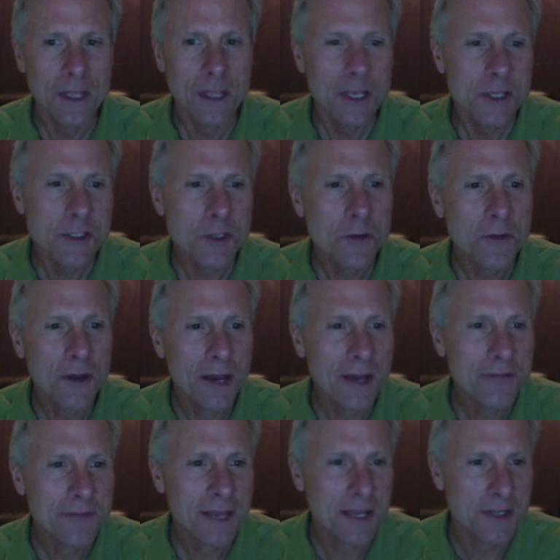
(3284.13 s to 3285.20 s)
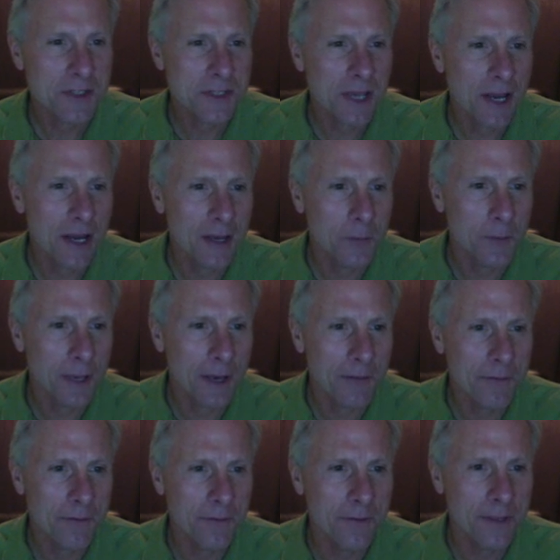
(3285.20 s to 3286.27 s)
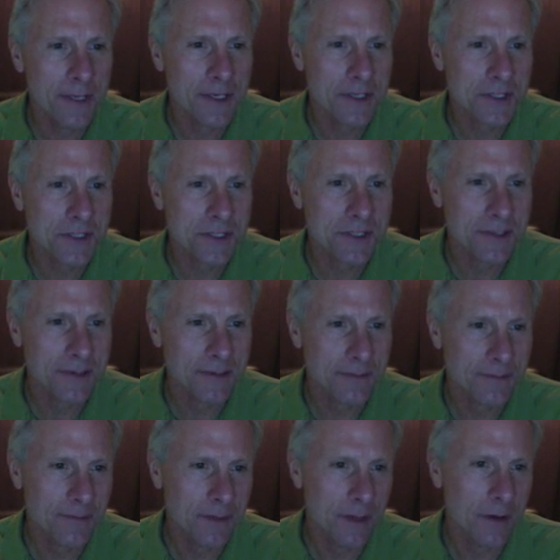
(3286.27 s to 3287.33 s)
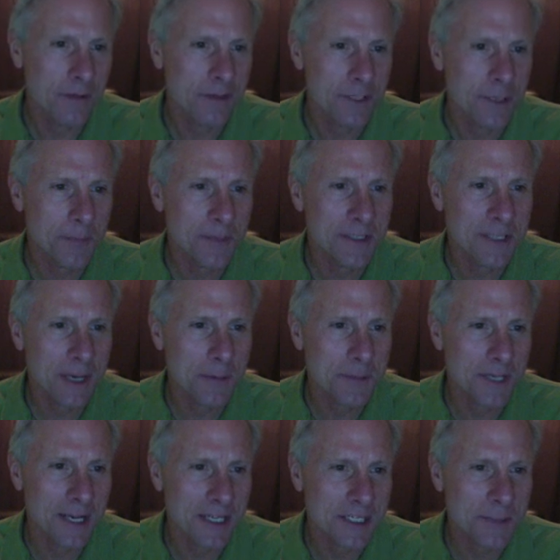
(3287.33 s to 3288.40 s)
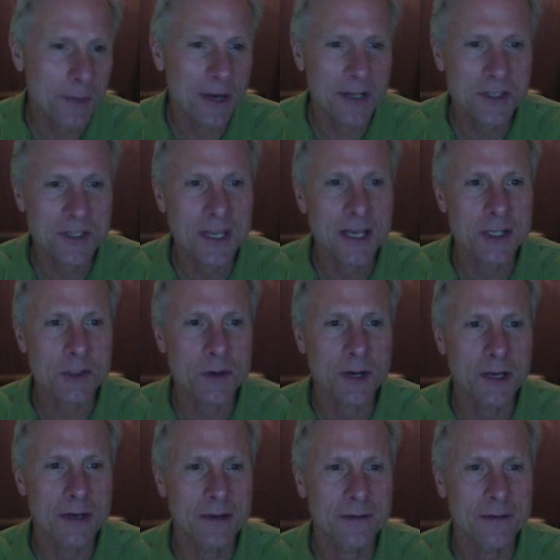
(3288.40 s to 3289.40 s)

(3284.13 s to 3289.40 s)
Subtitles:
So on the left-hand side, we have this, something times x minus x, right?